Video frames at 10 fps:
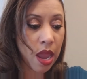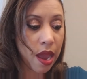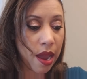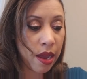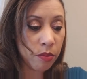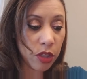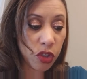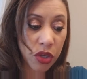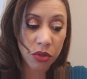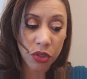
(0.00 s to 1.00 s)

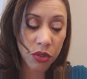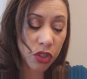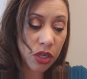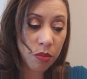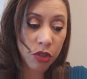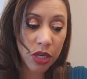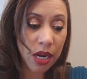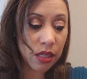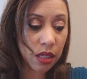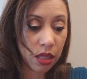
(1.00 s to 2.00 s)
The shimmer
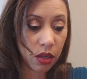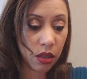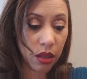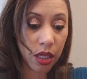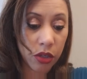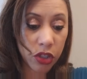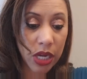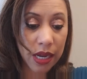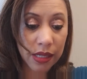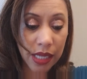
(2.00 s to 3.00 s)
shades and the glitter
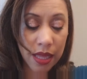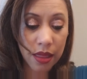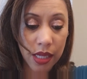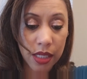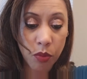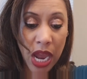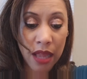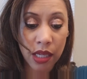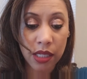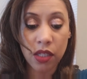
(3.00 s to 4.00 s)
shades in these
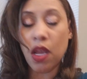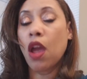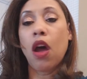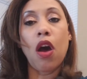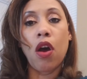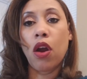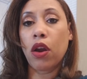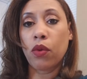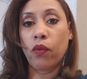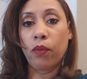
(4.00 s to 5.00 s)
palettes
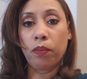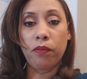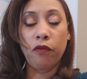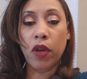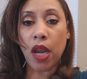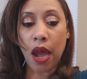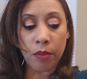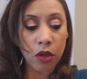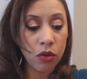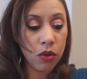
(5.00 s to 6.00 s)
are
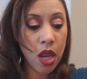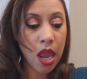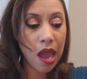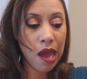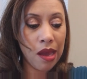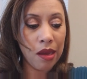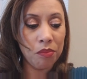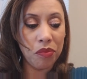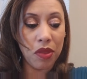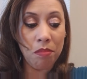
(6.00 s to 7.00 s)
phenomenal.
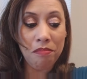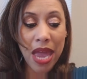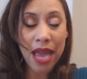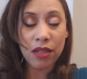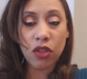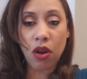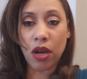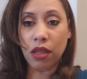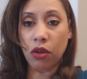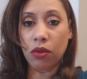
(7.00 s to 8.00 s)
The mattes
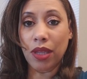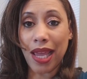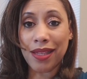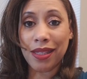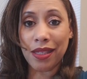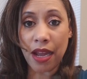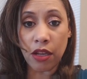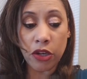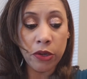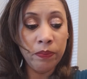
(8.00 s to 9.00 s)
are a little less
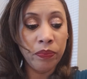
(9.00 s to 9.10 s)
stellar